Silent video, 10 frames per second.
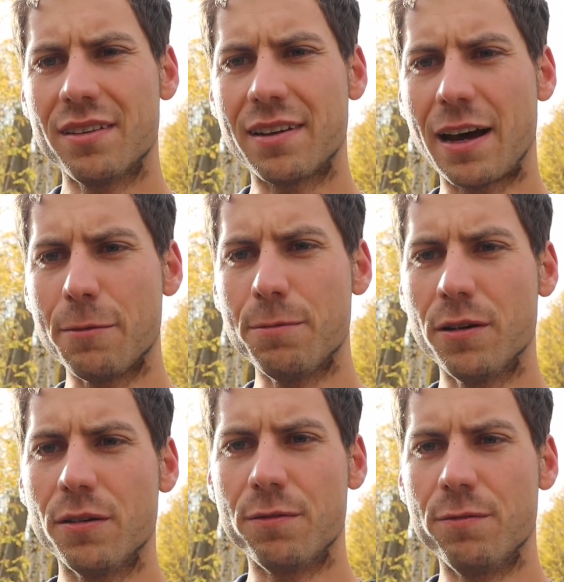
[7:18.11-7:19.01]
type
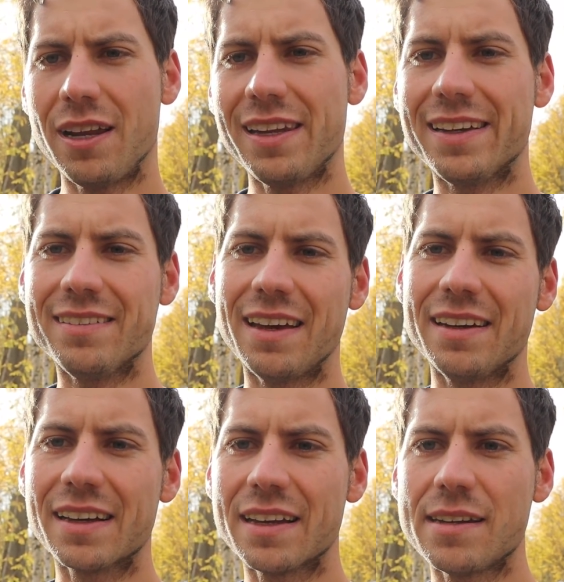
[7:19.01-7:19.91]
of online
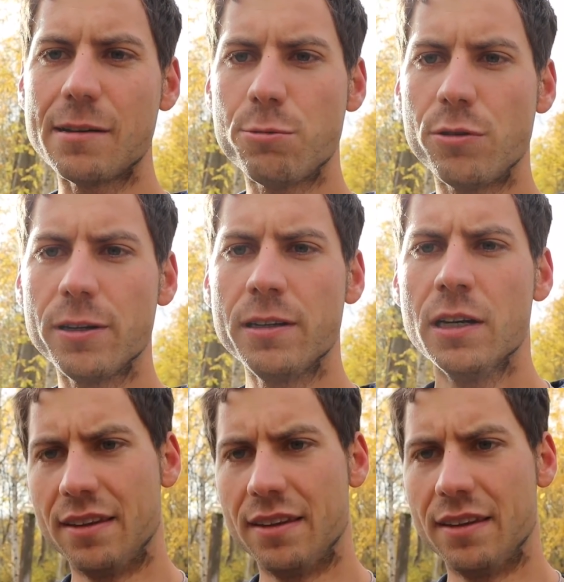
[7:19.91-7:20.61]
dating at that point.